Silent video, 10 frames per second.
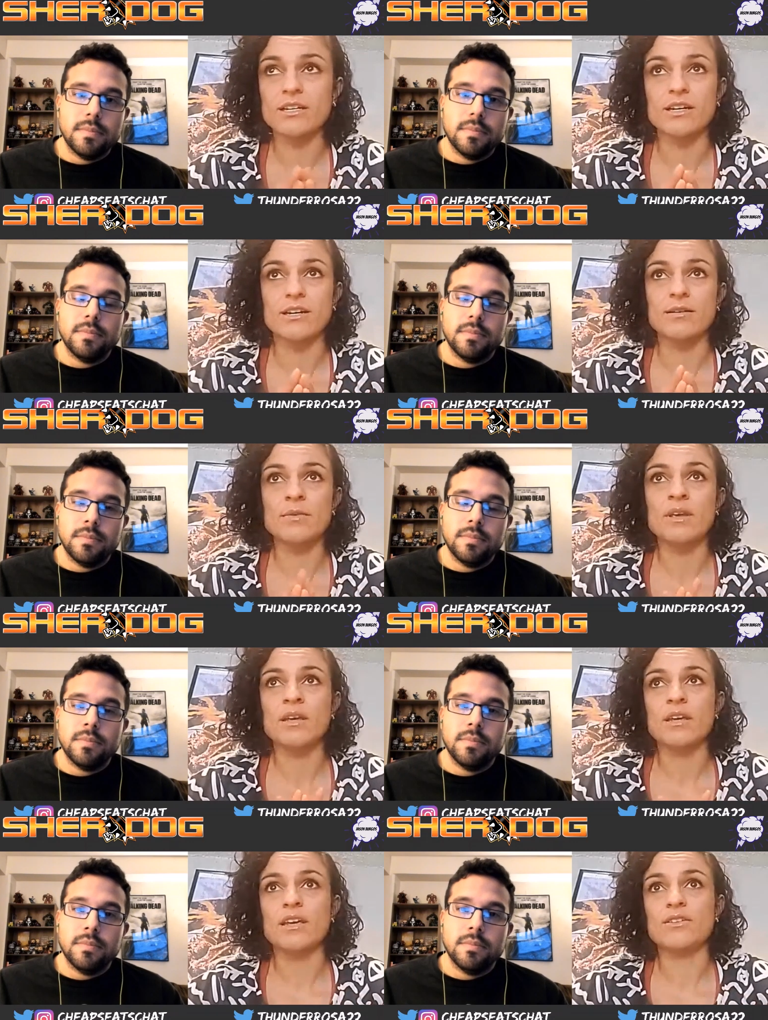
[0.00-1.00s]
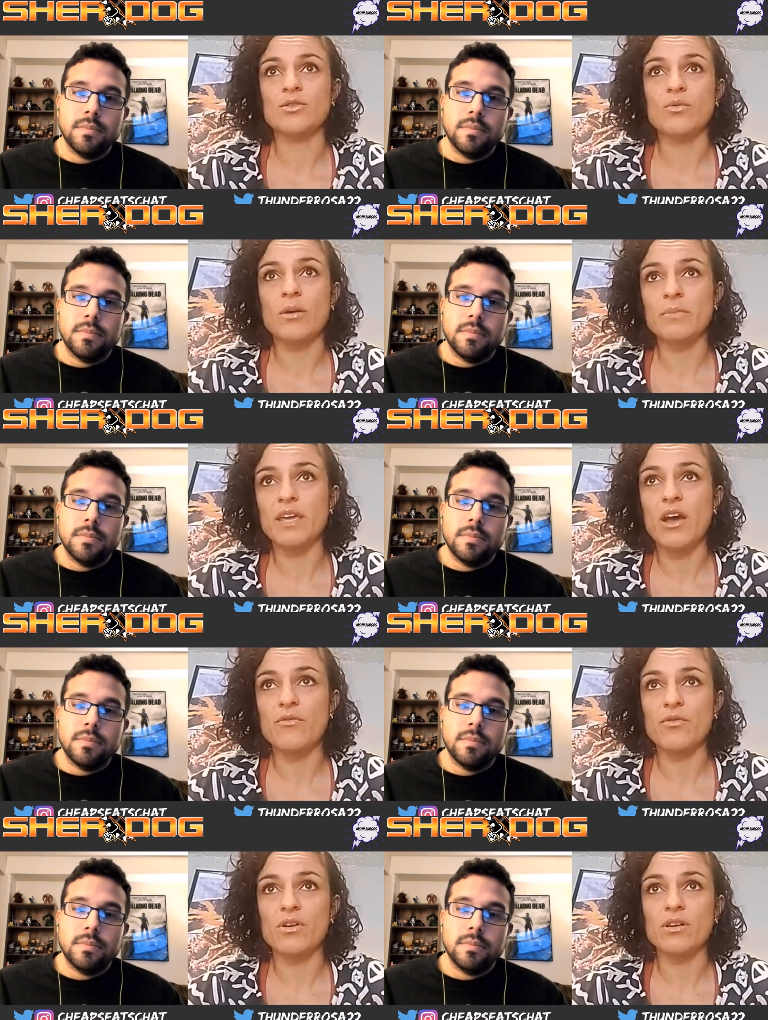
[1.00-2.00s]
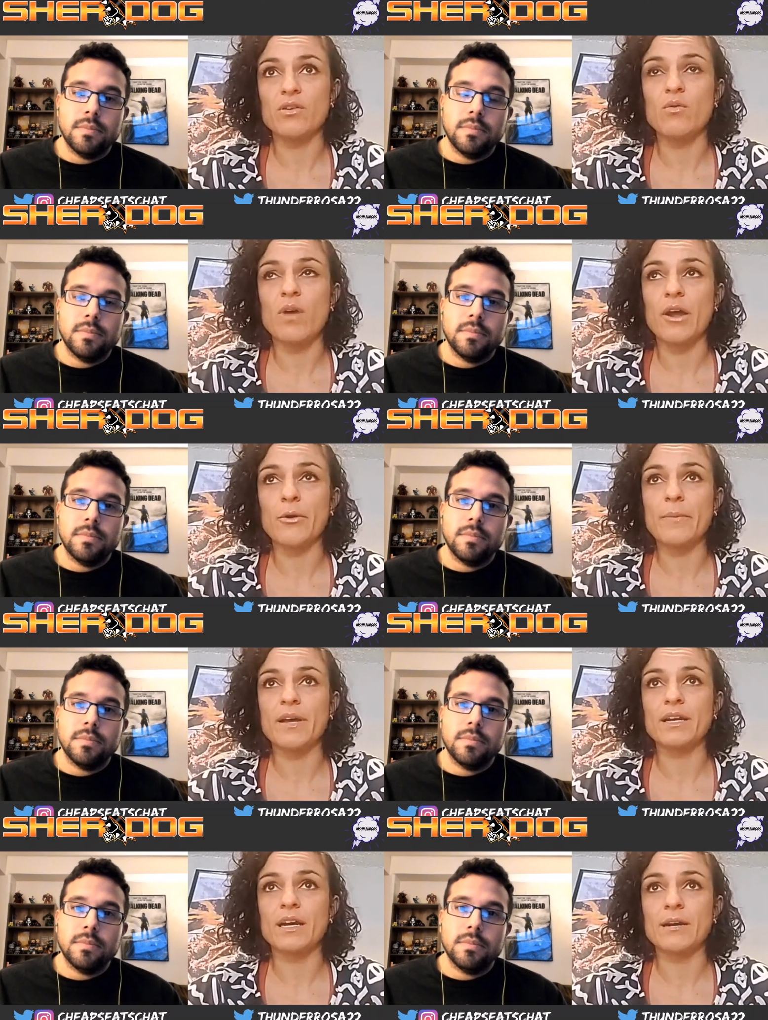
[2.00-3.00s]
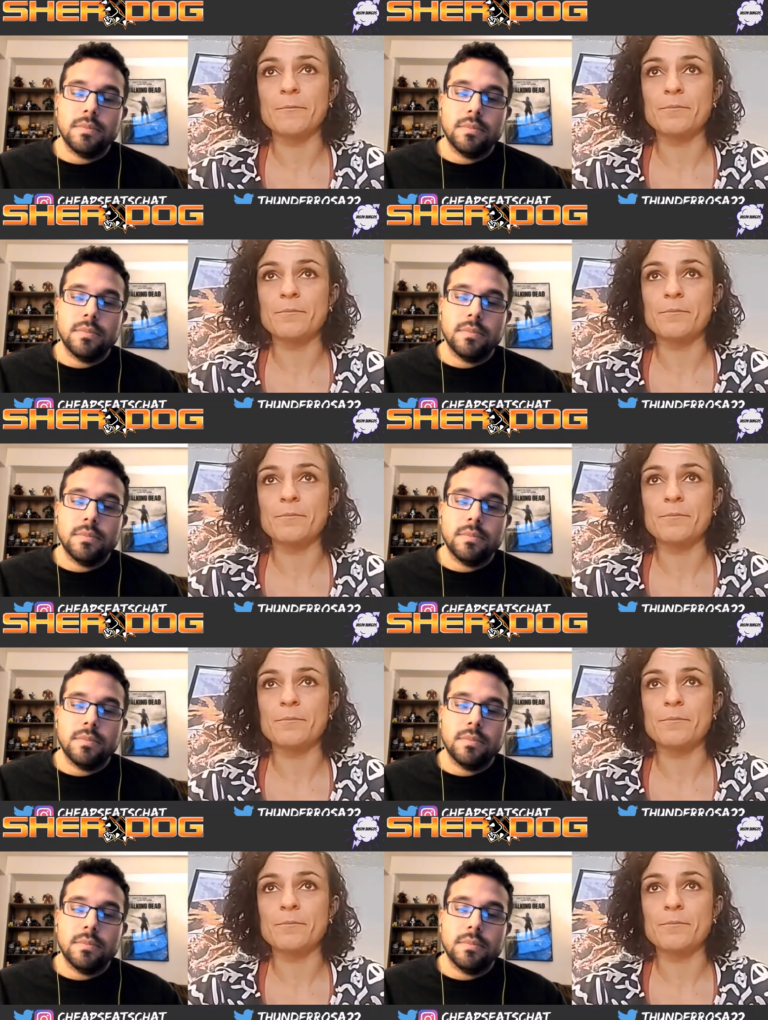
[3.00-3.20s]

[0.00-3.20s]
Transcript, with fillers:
Speaker 1: uh, and you won't be out for a little while. But, um,